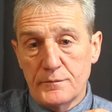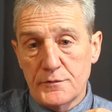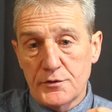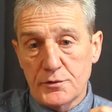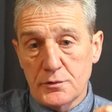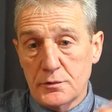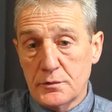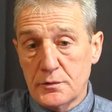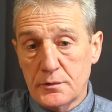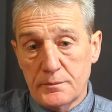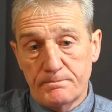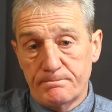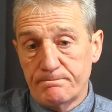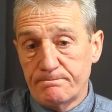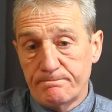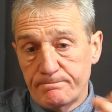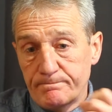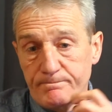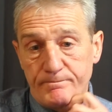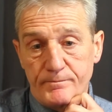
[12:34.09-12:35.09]
So
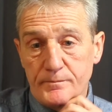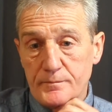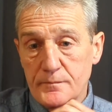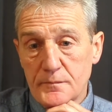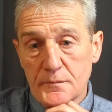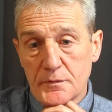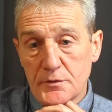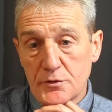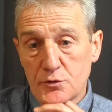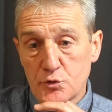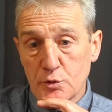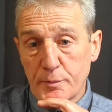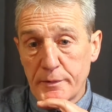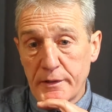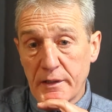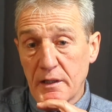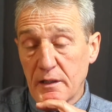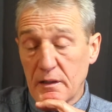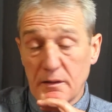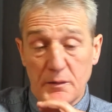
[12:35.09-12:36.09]
be
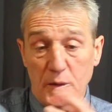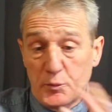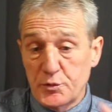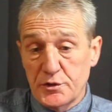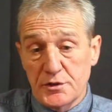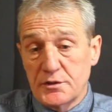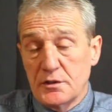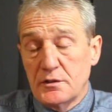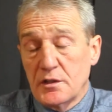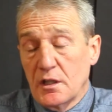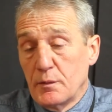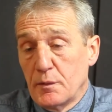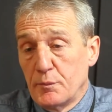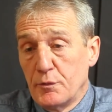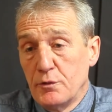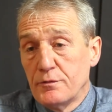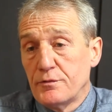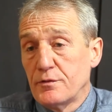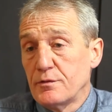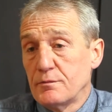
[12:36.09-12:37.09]
it. It was just the time to
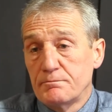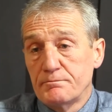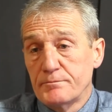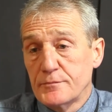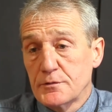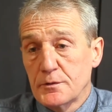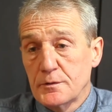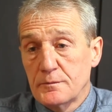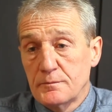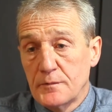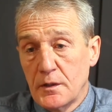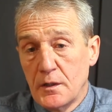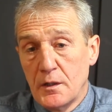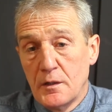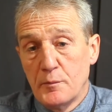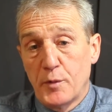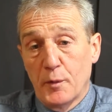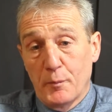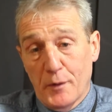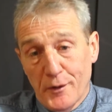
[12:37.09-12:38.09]
move.
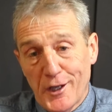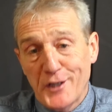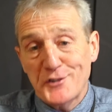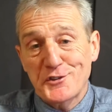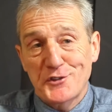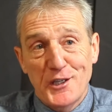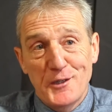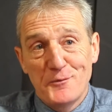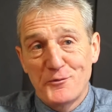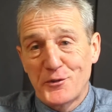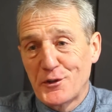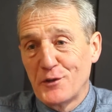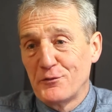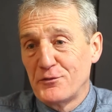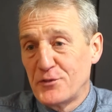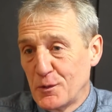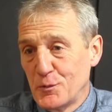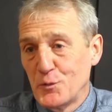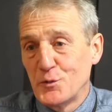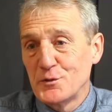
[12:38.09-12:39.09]
But my last game for
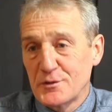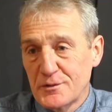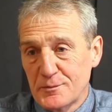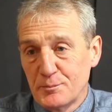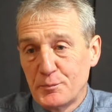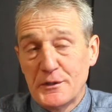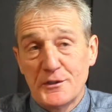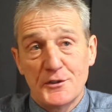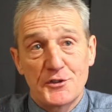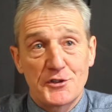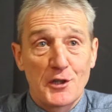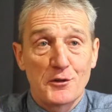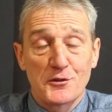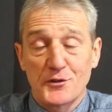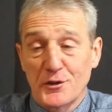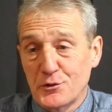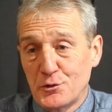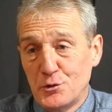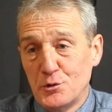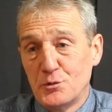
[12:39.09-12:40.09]
Dunfermline was beating
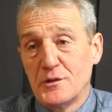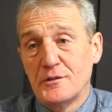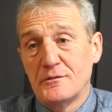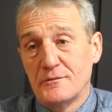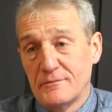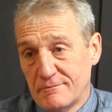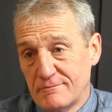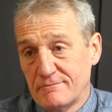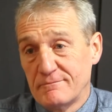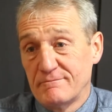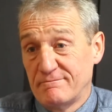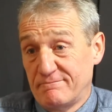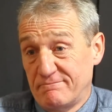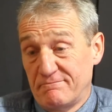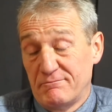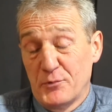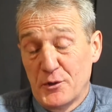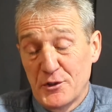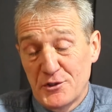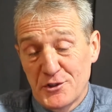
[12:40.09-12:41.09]
Celtic 2-1,
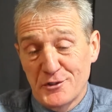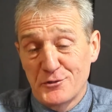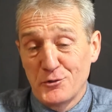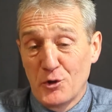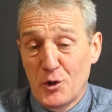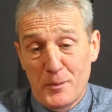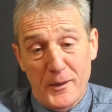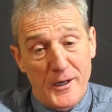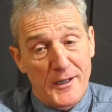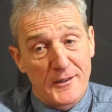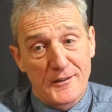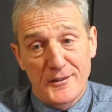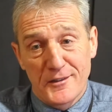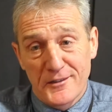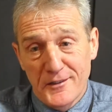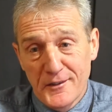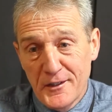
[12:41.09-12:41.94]
which is not a bad